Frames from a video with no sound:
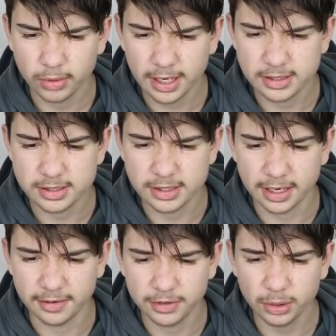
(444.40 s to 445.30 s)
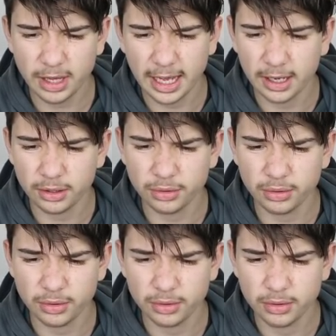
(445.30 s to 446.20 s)
Get stuffed. Who the
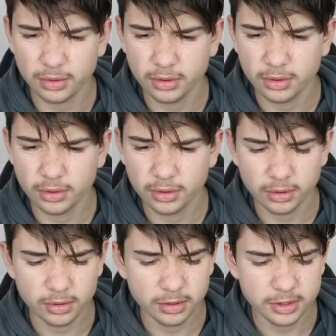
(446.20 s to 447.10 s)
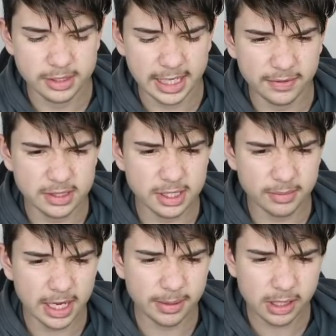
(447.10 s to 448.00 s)
hell?
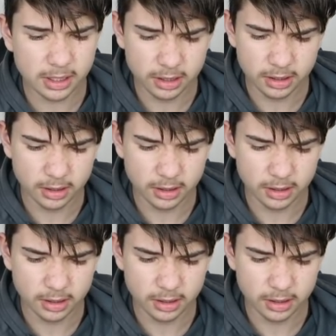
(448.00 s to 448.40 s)
Stevenson, maybe?